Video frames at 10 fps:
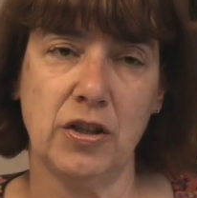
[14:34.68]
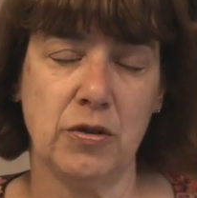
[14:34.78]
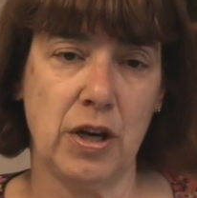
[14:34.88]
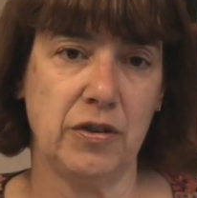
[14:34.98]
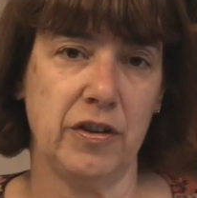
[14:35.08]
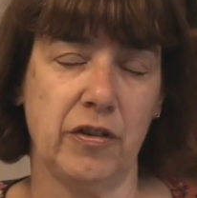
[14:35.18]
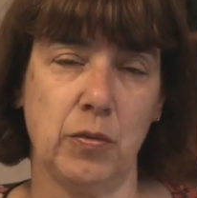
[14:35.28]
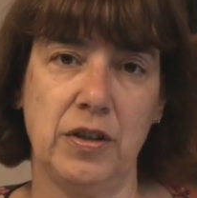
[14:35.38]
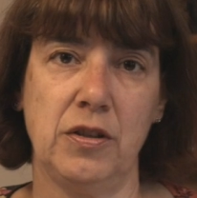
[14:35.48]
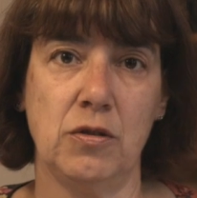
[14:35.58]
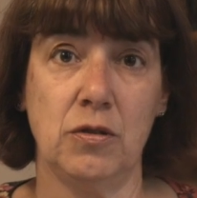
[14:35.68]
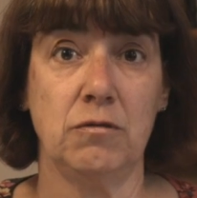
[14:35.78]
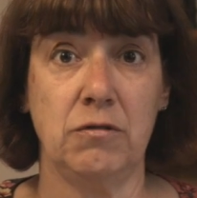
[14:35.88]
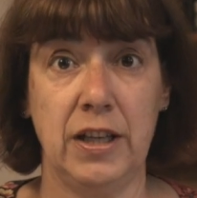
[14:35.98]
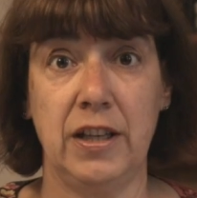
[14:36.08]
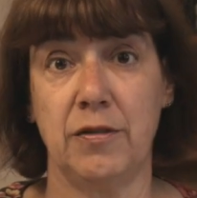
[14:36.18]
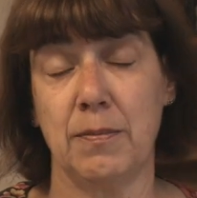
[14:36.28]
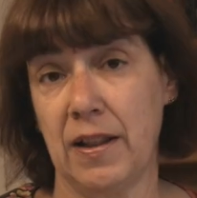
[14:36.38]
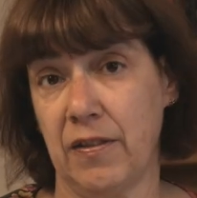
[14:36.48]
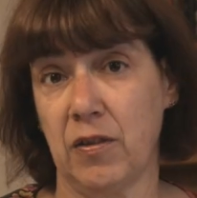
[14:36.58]
you notice when you read
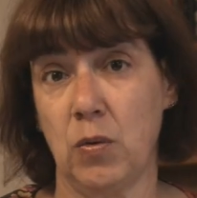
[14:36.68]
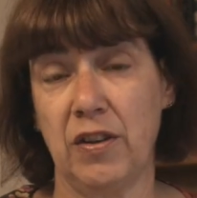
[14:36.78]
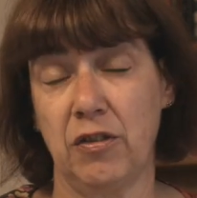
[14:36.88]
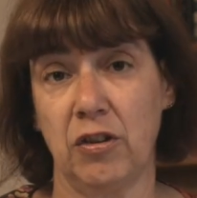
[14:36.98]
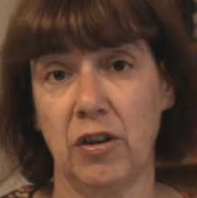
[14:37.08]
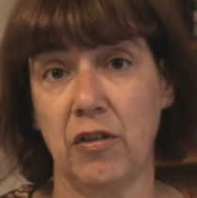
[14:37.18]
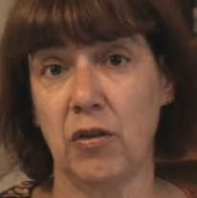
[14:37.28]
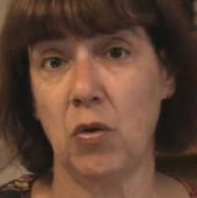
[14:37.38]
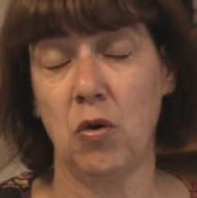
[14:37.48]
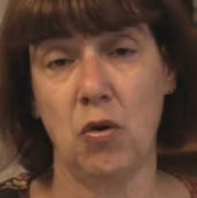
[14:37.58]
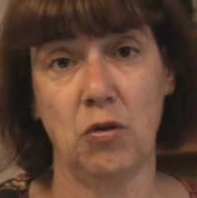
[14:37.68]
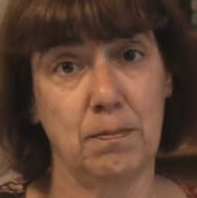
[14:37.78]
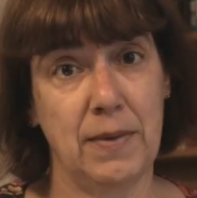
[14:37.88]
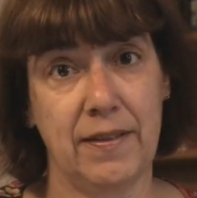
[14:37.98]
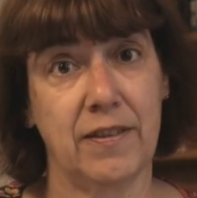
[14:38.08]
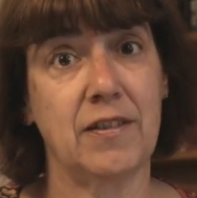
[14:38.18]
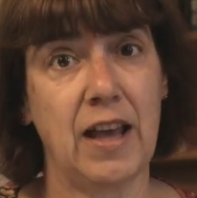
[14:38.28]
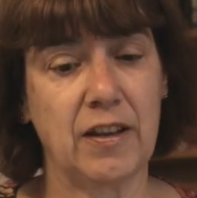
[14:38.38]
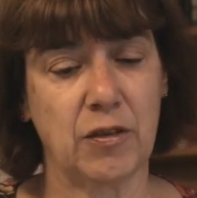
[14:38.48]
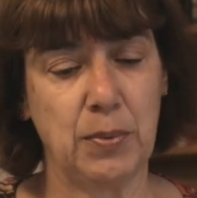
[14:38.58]
maths questions or maths
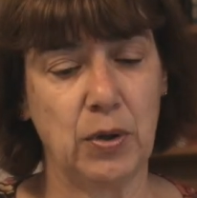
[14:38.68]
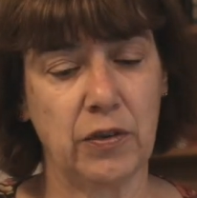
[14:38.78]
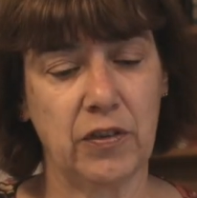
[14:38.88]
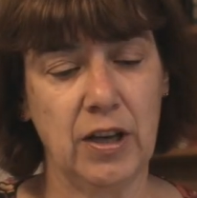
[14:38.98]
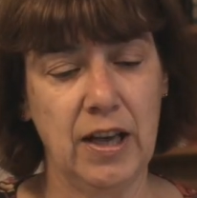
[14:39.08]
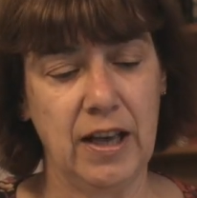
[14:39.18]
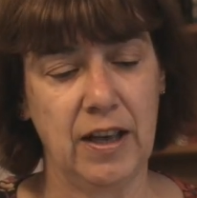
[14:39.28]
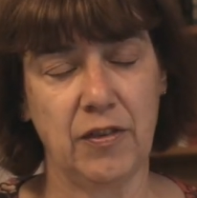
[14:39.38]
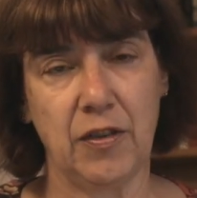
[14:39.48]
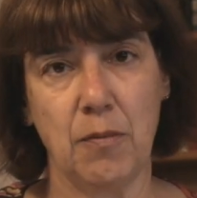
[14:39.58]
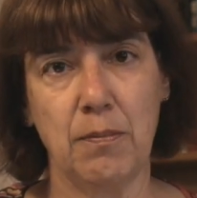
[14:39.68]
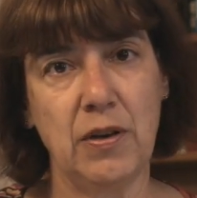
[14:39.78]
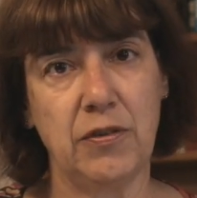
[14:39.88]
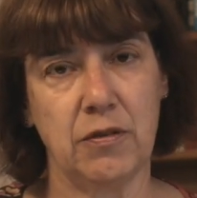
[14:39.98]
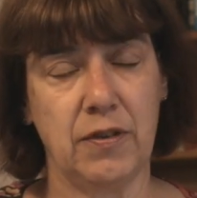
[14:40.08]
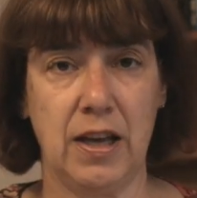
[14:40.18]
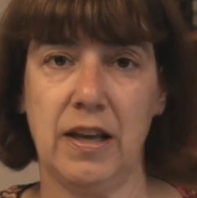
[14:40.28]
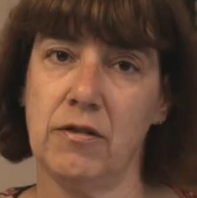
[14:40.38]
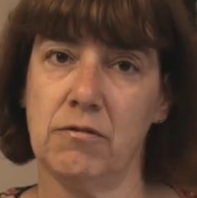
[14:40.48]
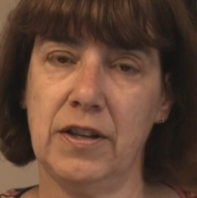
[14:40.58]
textbooks is that most of it
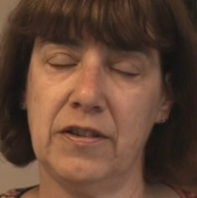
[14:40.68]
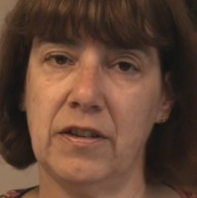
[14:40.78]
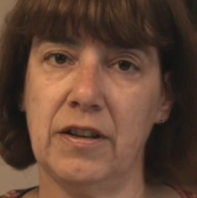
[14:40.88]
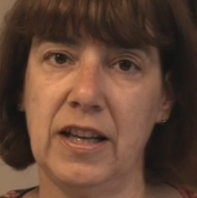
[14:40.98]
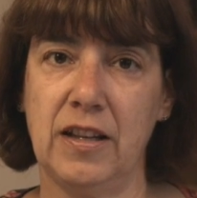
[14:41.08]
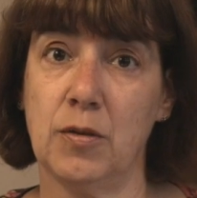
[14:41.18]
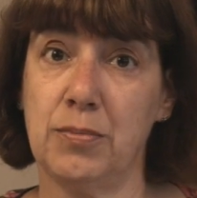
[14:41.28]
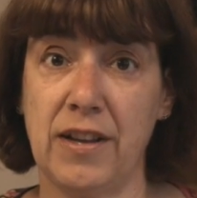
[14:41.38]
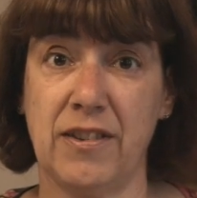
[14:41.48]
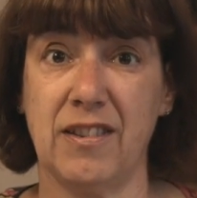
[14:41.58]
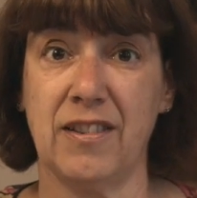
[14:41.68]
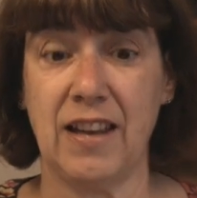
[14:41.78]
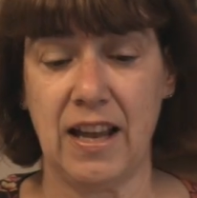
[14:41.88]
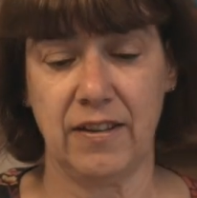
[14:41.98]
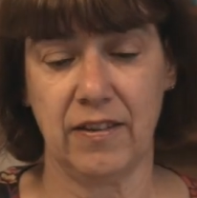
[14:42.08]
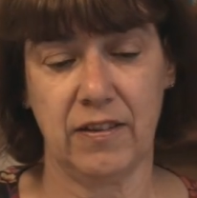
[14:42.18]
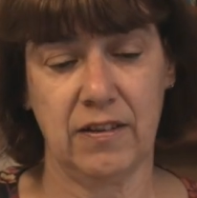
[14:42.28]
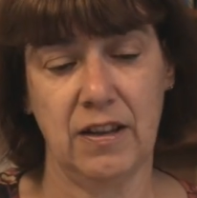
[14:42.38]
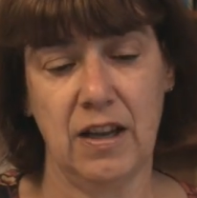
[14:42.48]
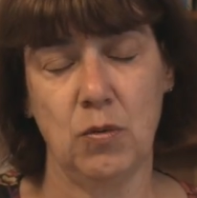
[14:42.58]
is written in the present
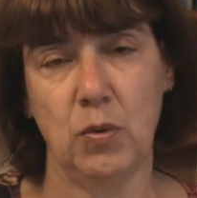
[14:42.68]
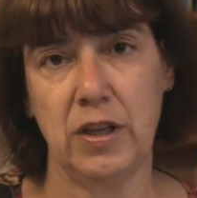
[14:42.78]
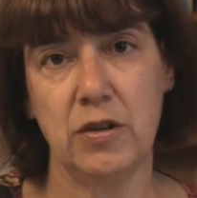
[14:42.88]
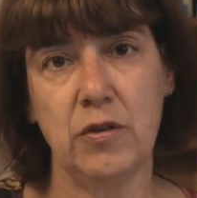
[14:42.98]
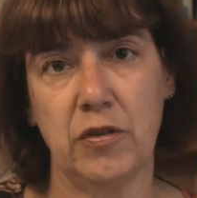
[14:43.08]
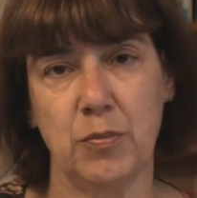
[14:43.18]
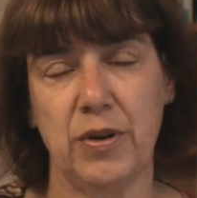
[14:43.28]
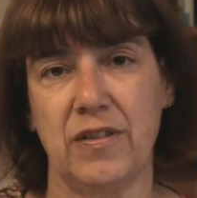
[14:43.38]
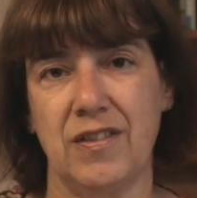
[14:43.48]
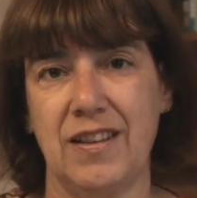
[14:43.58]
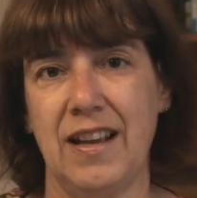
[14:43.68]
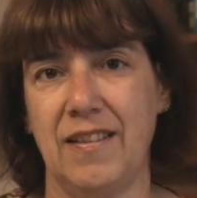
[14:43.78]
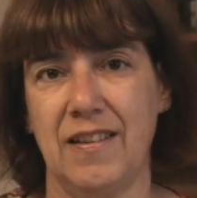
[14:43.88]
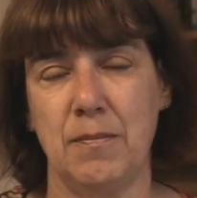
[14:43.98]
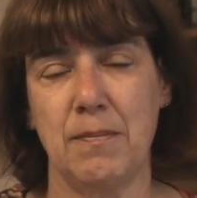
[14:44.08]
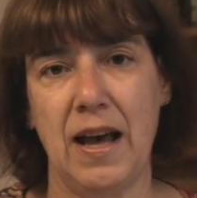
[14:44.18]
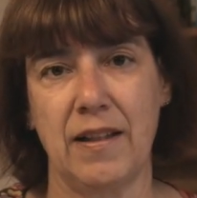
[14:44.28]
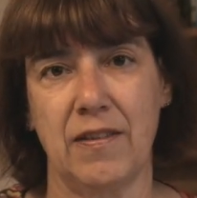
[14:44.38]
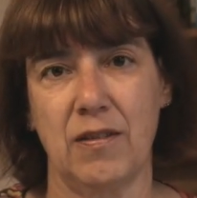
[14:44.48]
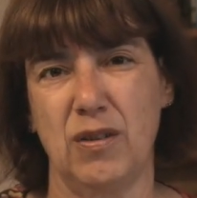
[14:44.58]
tense. We use the present tense in
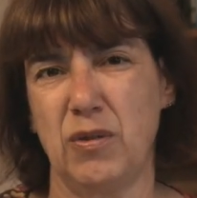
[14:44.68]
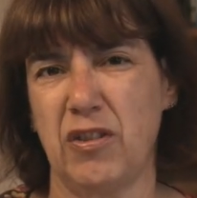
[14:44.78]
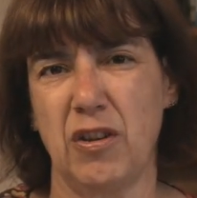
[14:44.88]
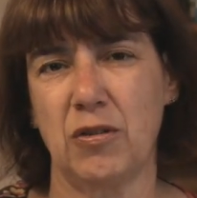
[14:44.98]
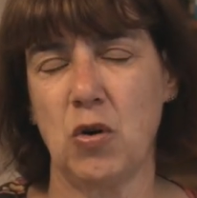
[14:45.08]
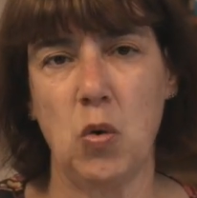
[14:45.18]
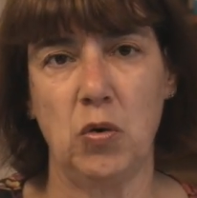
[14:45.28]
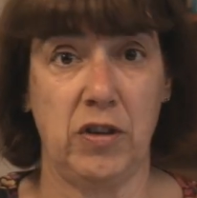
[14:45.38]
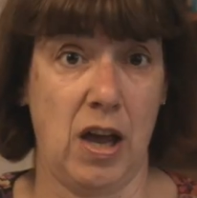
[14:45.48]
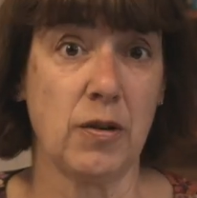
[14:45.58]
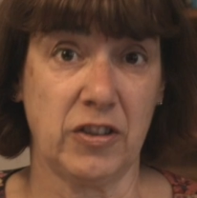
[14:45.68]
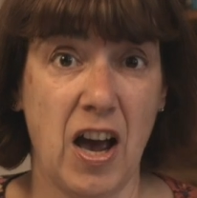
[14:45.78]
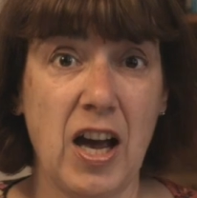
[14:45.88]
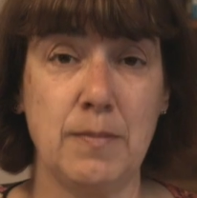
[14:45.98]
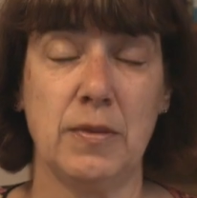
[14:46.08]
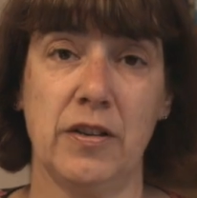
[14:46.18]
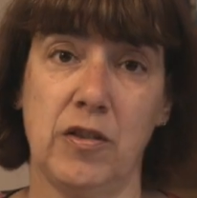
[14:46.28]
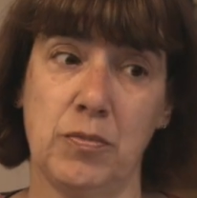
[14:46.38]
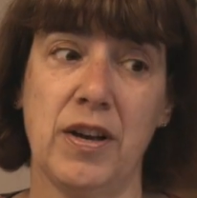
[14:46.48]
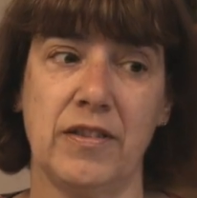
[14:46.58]
maths. It's called a
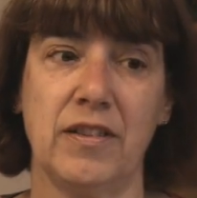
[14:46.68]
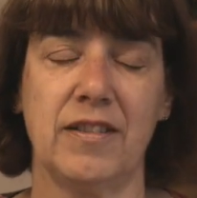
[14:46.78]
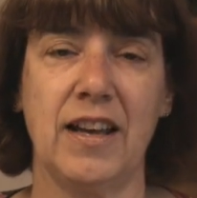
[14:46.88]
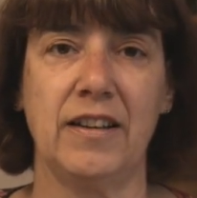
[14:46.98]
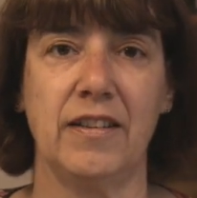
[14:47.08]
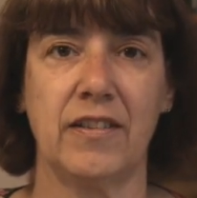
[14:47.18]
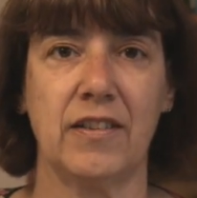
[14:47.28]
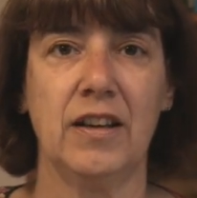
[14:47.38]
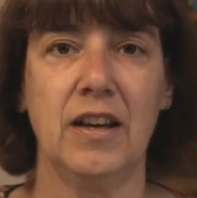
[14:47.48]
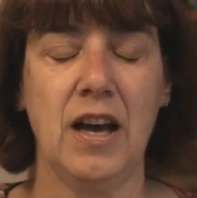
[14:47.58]
timeless present tense